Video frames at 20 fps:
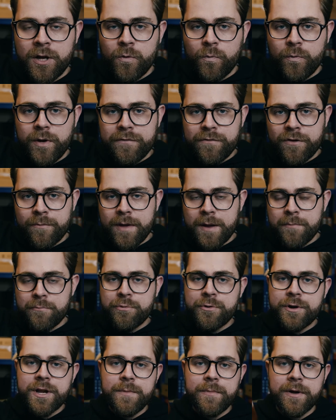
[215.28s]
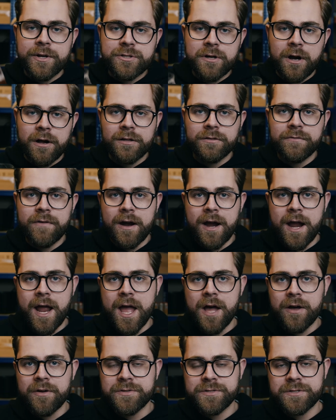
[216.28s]
We ferment pretty much all of our
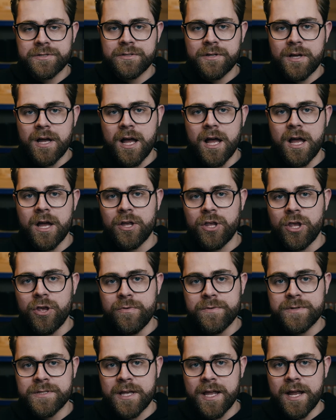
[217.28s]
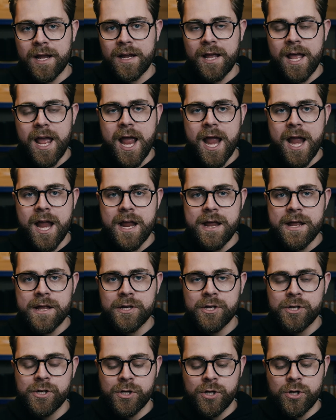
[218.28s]
ales using a
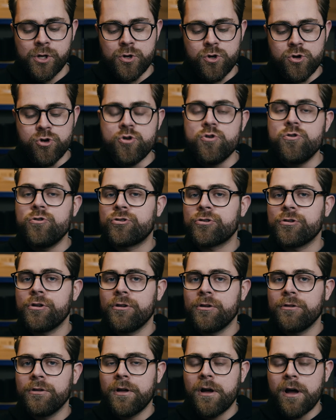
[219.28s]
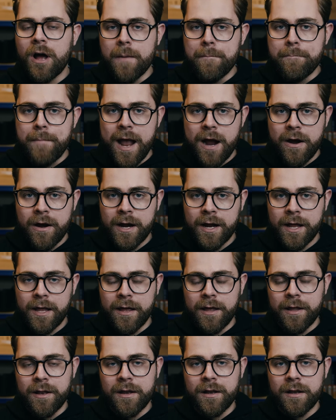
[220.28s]
neutral
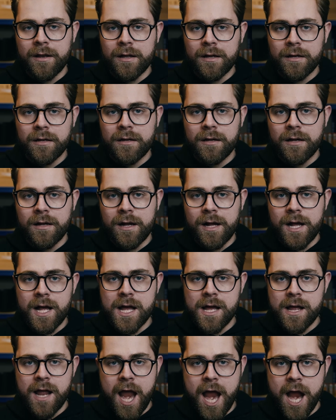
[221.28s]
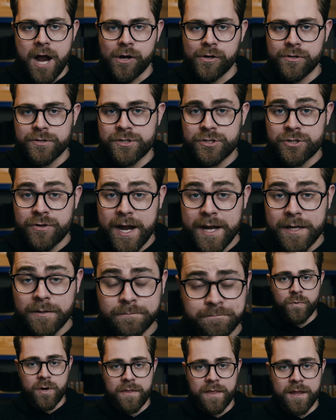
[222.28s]
American ale
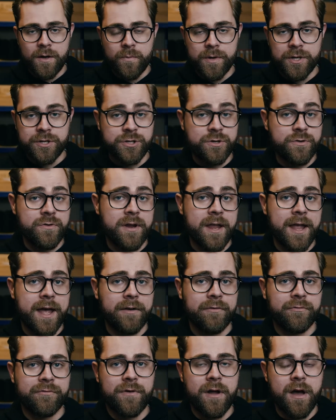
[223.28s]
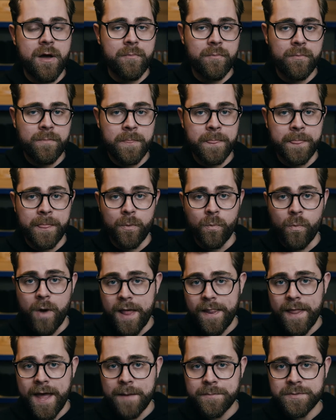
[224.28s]
strains, one that we do get from
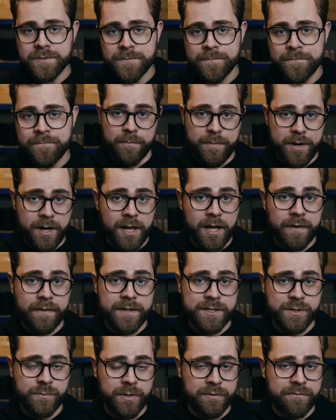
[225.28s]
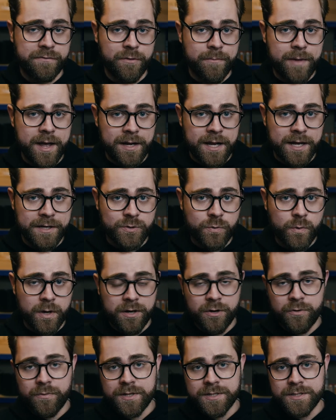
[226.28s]
White Labs. A beer like this we'd ferment at 20
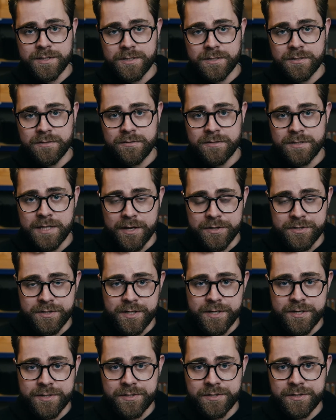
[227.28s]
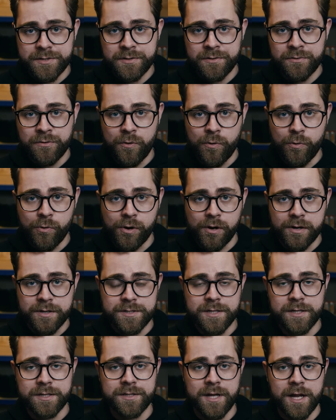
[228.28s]
degrees Celsius or
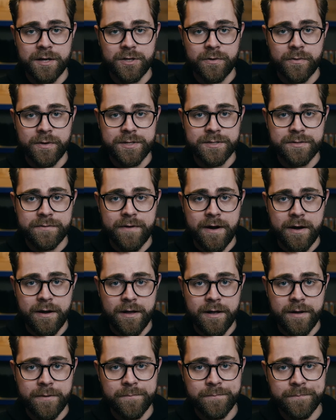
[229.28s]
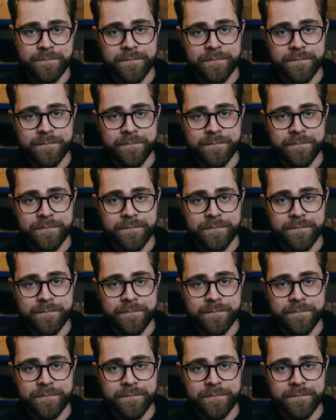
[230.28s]
68 degrees Fahrenheit.